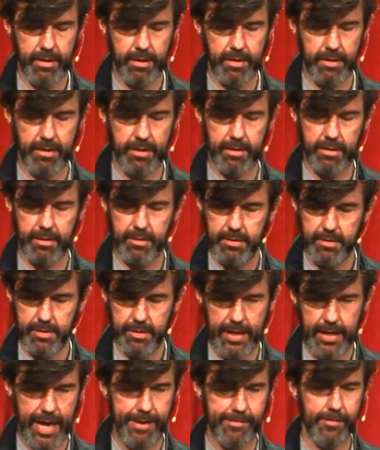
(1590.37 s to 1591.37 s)
Uh,
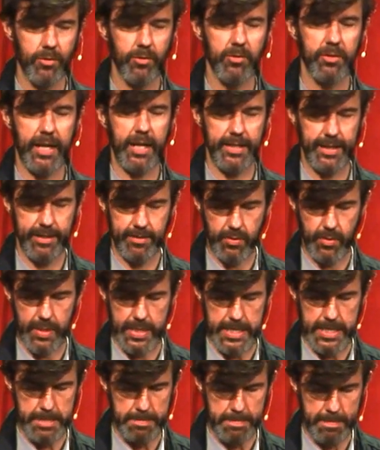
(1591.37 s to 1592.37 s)
I won't get into
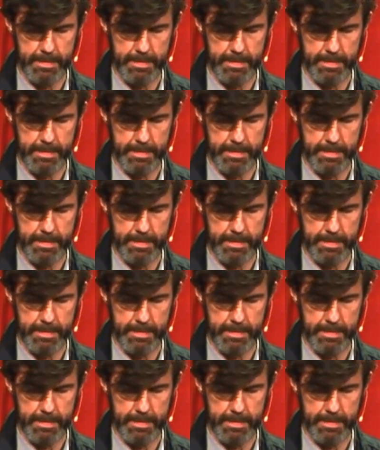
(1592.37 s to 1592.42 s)
it.